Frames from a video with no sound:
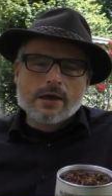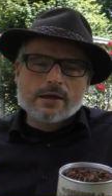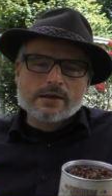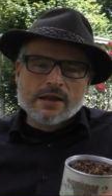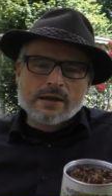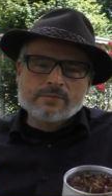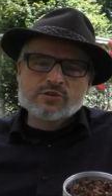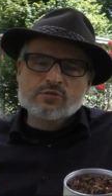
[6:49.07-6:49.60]

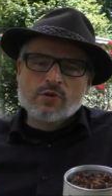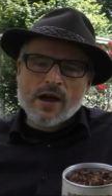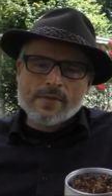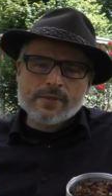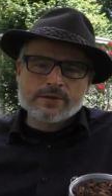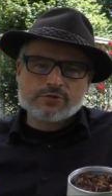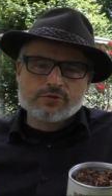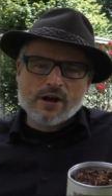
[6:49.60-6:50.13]
it comes
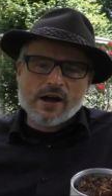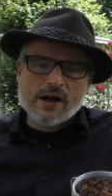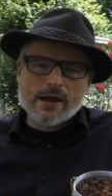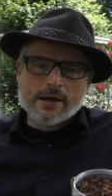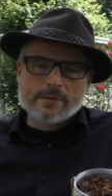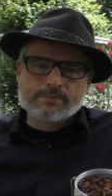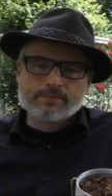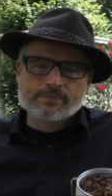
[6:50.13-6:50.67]
rather
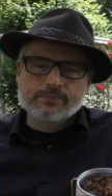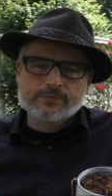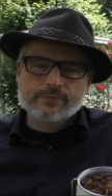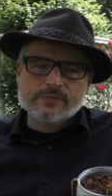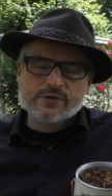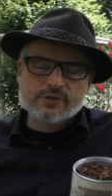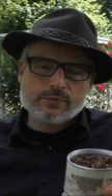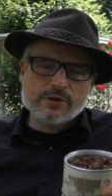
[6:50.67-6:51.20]
dry.
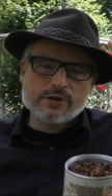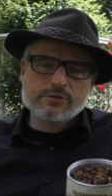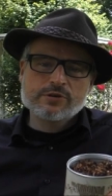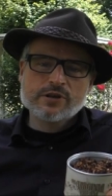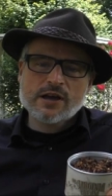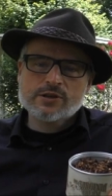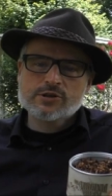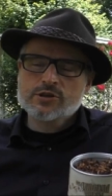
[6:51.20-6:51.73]
So when you
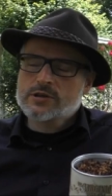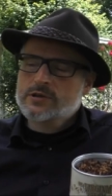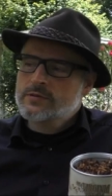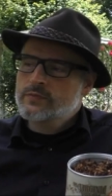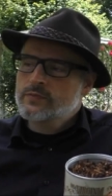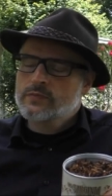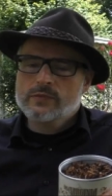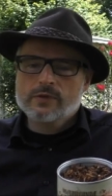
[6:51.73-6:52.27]
touch it,
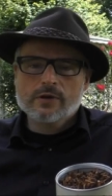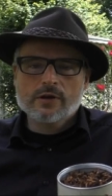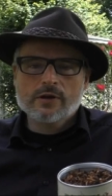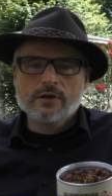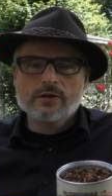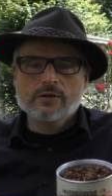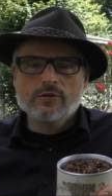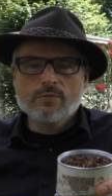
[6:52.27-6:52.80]

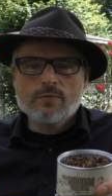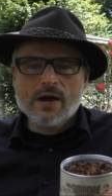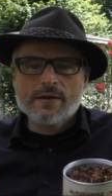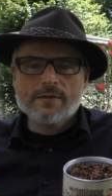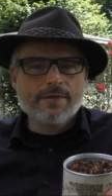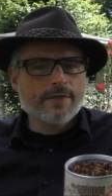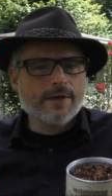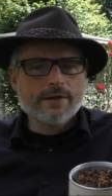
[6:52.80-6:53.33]
you
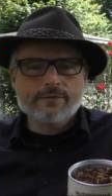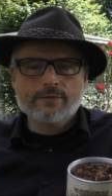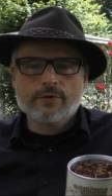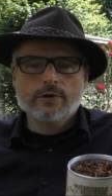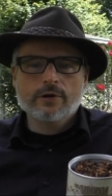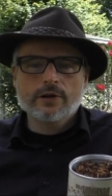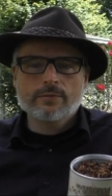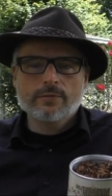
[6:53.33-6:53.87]
might think
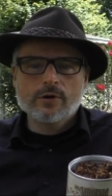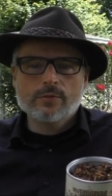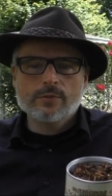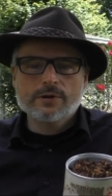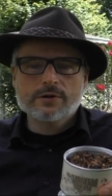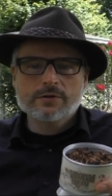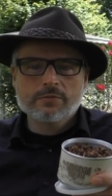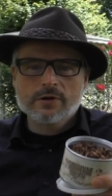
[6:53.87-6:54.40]
for a little
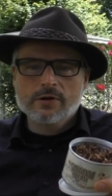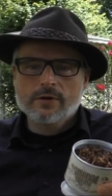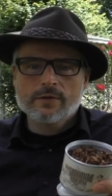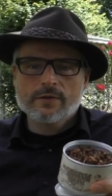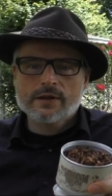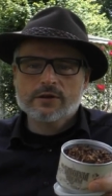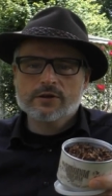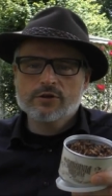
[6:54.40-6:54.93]
moment
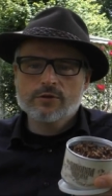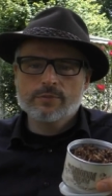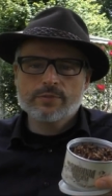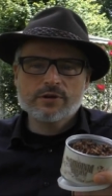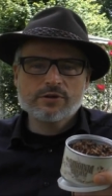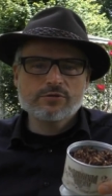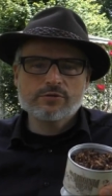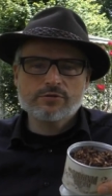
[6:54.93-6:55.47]
that could
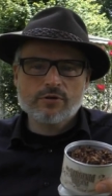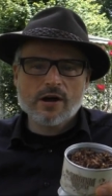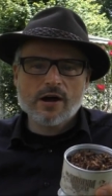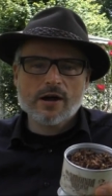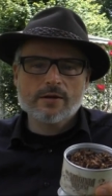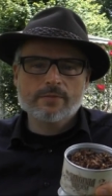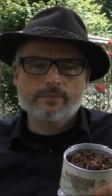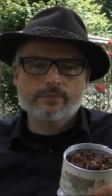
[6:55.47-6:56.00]
be too
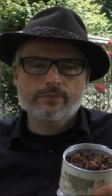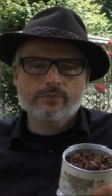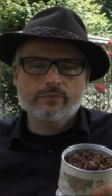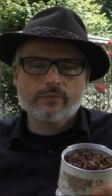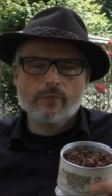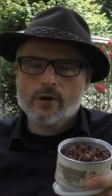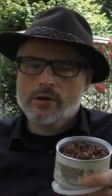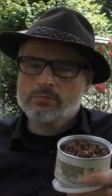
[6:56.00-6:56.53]
dry.
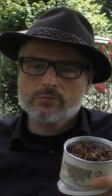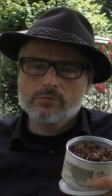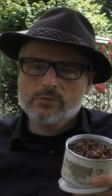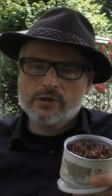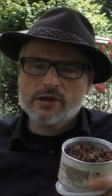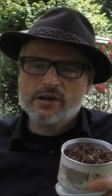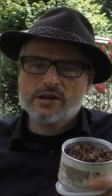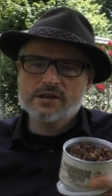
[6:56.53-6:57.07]
Well,
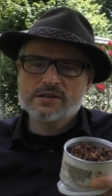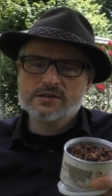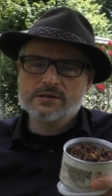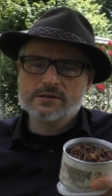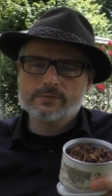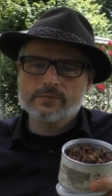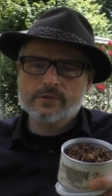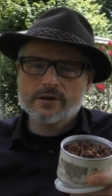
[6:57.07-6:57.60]
it
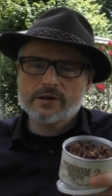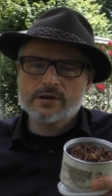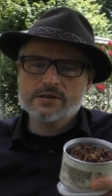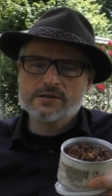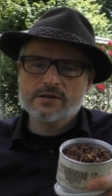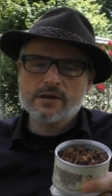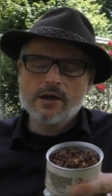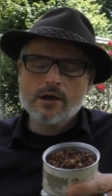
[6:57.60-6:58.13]
isn't. It
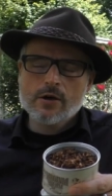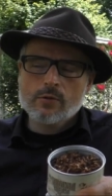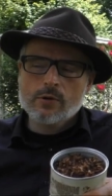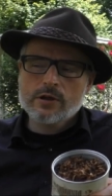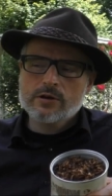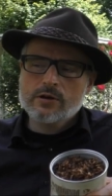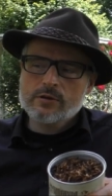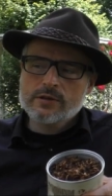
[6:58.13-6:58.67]
isn't.
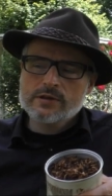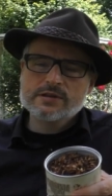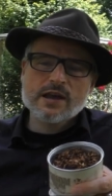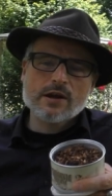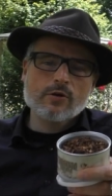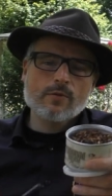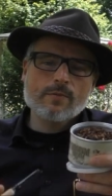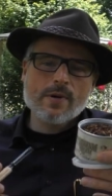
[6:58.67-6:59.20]
Well, you know, these
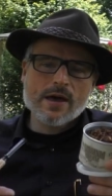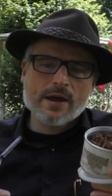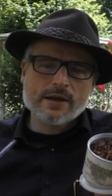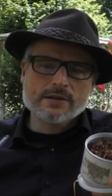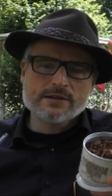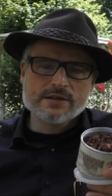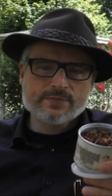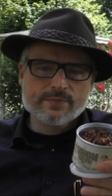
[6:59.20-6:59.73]

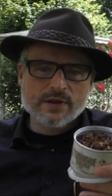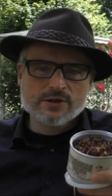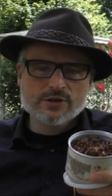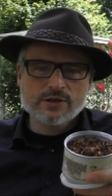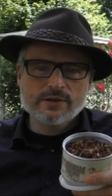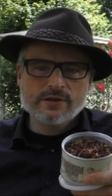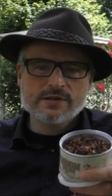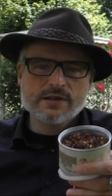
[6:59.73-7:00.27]
aromatics,
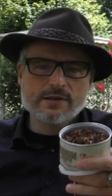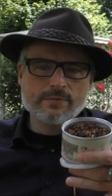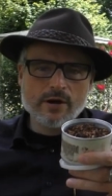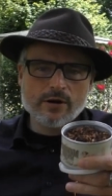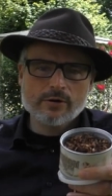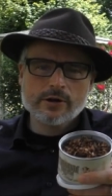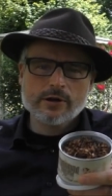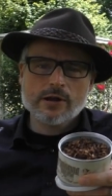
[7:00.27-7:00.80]
especially these
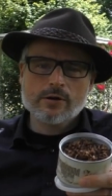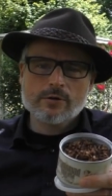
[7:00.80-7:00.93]
American